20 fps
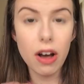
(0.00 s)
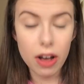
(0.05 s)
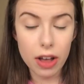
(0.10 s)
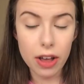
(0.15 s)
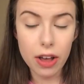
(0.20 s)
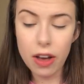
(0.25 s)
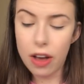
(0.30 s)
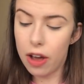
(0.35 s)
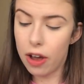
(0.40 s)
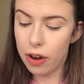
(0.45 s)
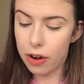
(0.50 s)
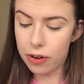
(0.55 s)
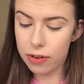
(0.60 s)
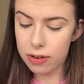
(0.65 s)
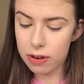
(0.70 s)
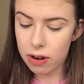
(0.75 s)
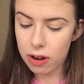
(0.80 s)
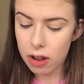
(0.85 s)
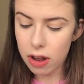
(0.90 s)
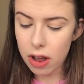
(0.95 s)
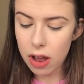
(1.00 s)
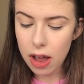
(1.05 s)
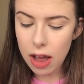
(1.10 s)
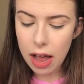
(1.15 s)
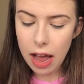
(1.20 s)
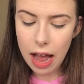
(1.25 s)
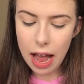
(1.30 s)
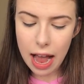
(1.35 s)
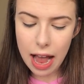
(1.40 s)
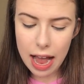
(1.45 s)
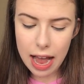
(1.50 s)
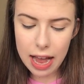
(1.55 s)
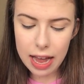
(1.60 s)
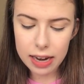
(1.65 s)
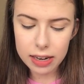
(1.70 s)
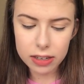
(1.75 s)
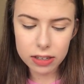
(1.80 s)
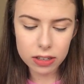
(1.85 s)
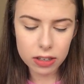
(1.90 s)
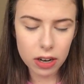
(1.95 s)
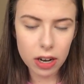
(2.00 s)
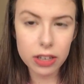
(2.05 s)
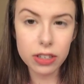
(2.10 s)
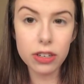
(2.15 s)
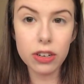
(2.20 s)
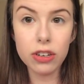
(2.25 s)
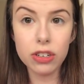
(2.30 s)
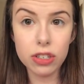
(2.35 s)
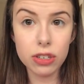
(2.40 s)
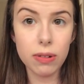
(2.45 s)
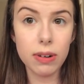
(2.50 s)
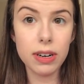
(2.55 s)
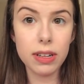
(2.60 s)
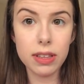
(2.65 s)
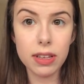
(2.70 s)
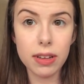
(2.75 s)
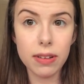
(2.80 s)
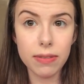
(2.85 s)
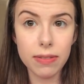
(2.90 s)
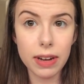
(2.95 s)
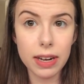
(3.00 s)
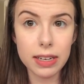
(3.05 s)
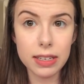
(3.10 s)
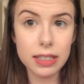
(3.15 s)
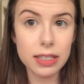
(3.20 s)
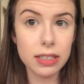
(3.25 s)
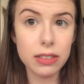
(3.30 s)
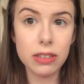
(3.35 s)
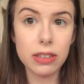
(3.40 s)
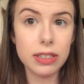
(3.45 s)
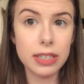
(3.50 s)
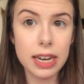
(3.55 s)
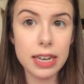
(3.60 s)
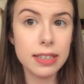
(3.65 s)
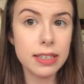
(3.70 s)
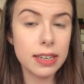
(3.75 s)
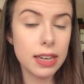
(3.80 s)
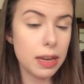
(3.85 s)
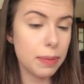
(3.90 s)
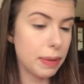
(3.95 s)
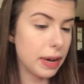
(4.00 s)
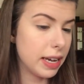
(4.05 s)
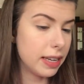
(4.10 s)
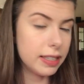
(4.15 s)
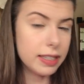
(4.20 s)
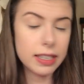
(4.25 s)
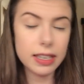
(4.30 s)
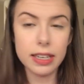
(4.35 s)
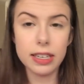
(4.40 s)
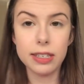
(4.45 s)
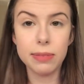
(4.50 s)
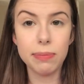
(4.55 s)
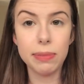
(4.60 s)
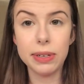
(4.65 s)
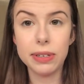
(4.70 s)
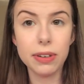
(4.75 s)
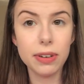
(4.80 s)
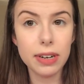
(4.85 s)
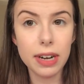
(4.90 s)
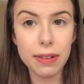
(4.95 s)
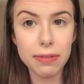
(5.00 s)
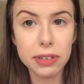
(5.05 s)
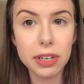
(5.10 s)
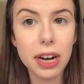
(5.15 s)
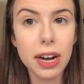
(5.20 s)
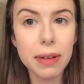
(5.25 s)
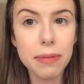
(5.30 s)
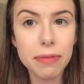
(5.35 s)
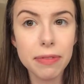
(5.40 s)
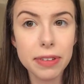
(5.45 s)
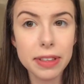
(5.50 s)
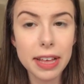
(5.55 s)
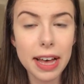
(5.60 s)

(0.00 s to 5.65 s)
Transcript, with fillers: I own. And I don't do anything fancy on a day-to-day basis. We don't have time for